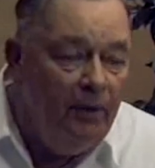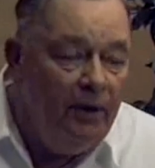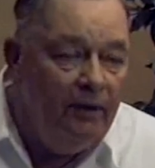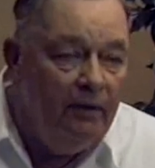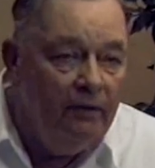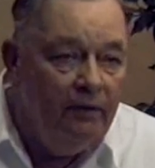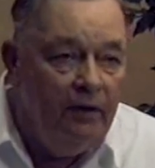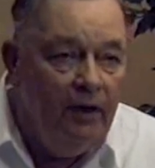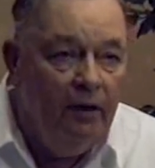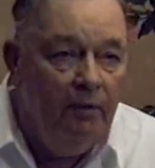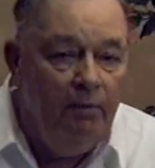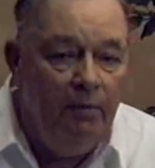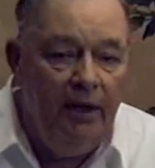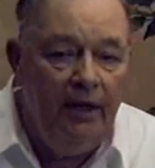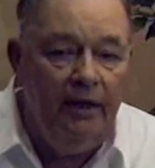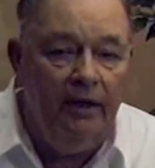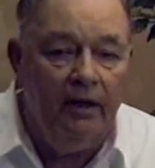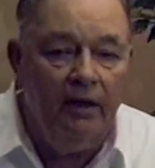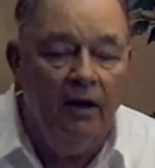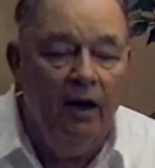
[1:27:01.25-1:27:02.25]

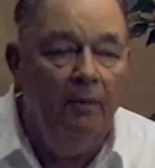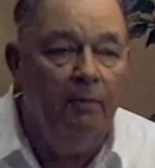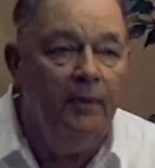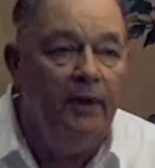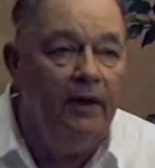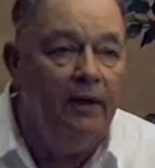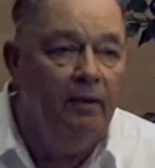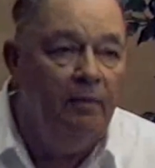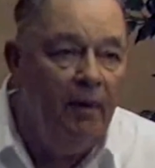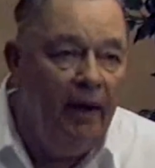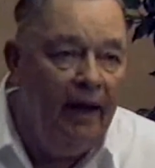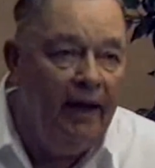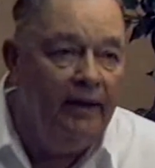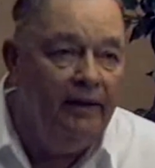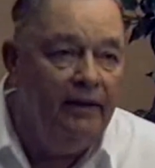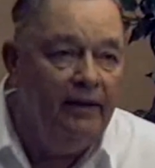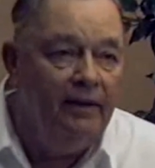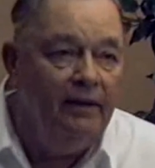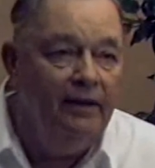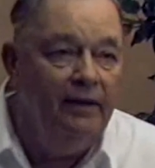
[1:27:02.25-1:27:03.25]
meet a company
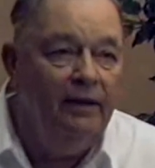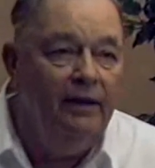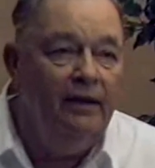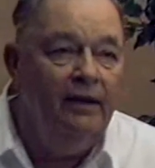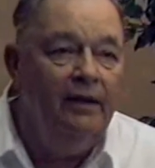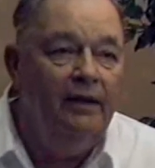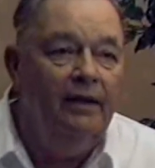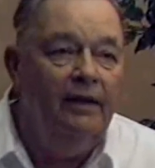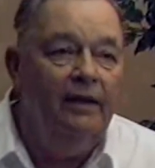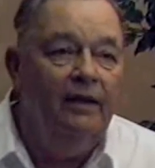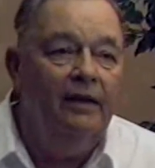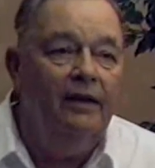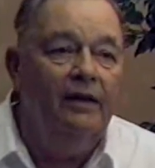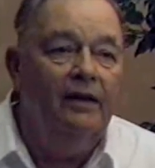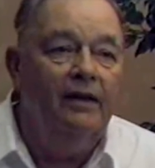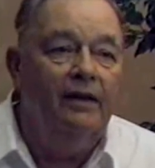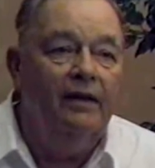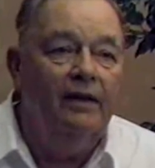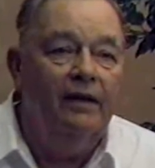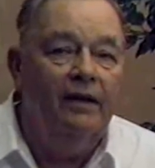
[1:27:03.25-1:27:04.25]
commander,
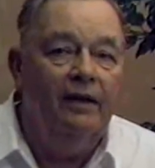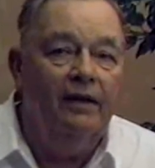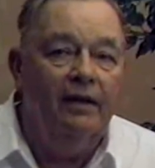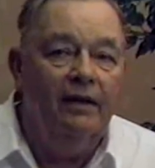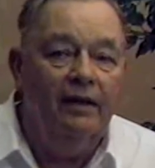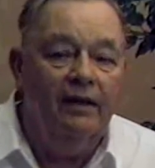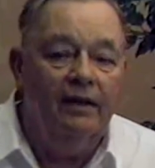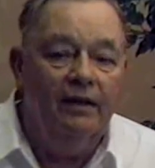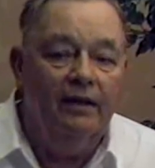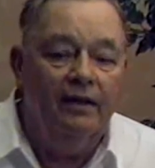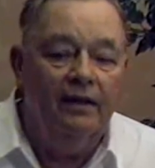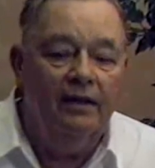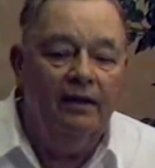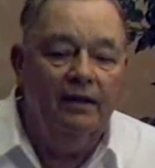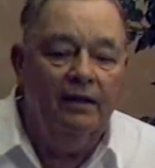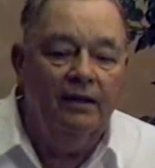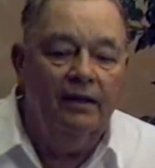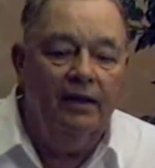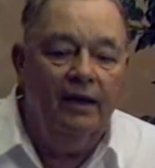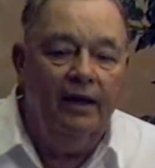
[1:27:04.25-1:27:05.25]

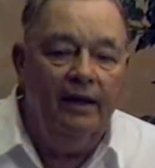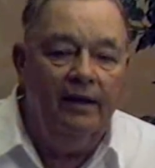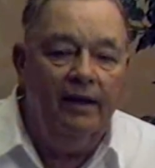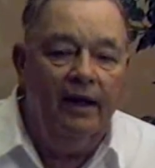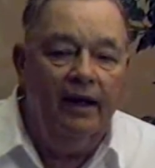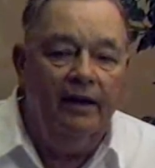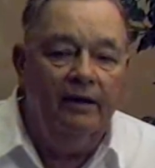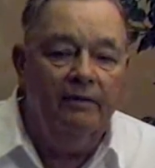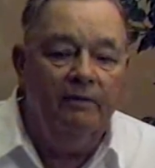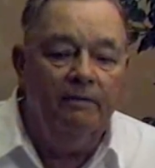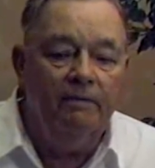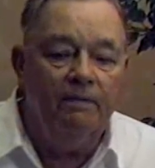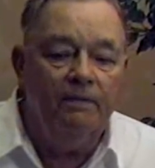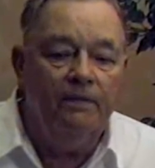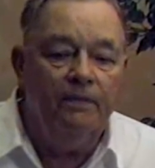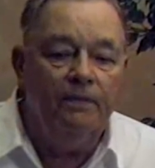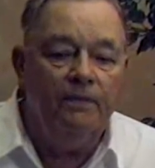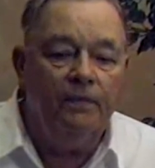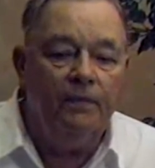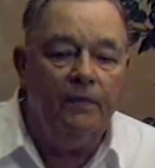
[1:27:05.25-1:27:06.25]
and then
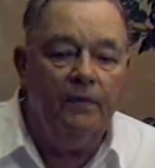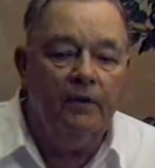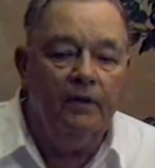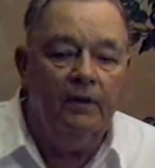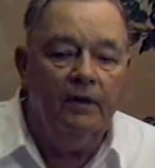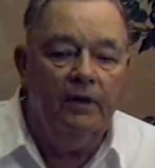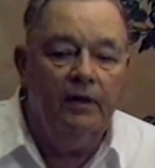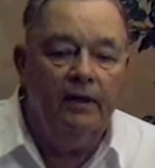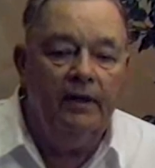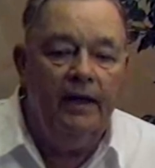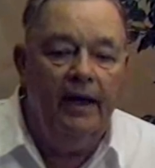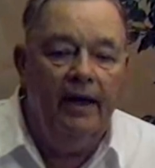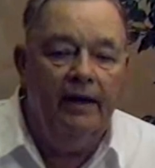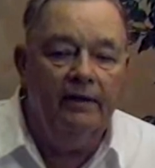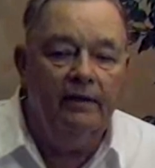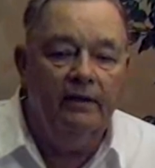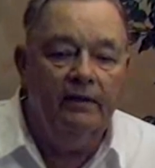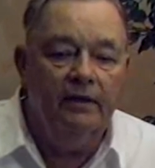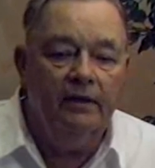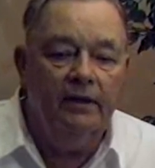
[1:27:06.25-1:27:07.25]

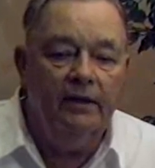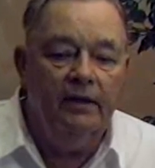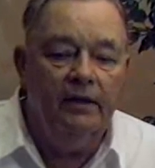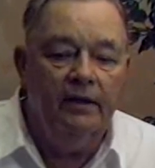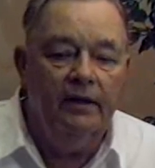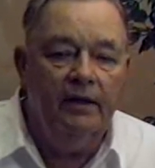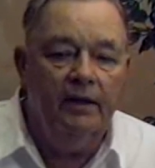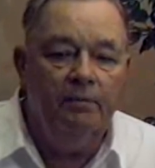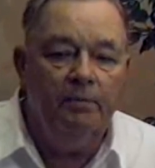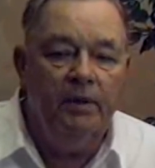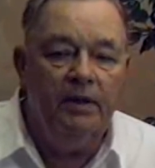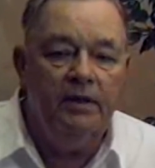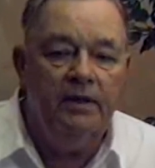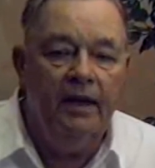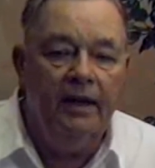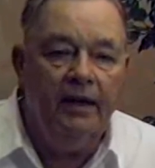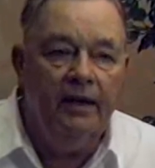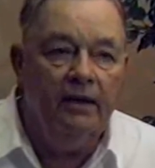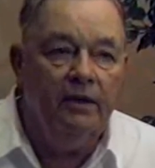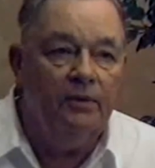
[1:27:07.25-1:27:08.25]
get a
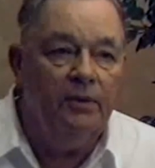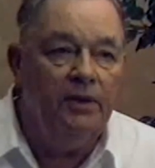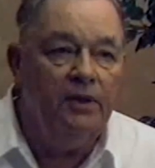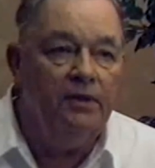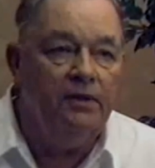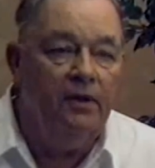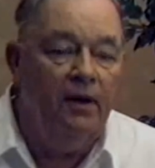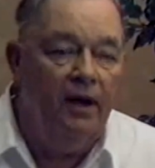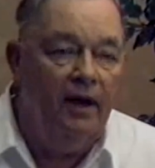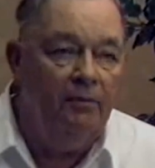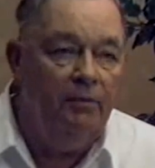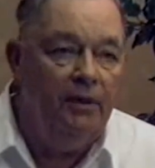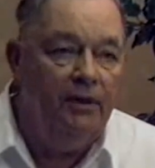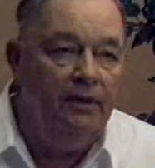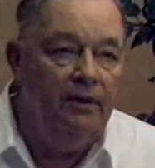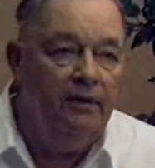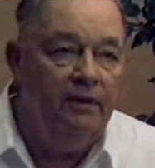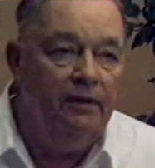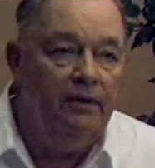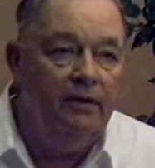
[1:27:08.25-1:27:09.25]
particular assignment.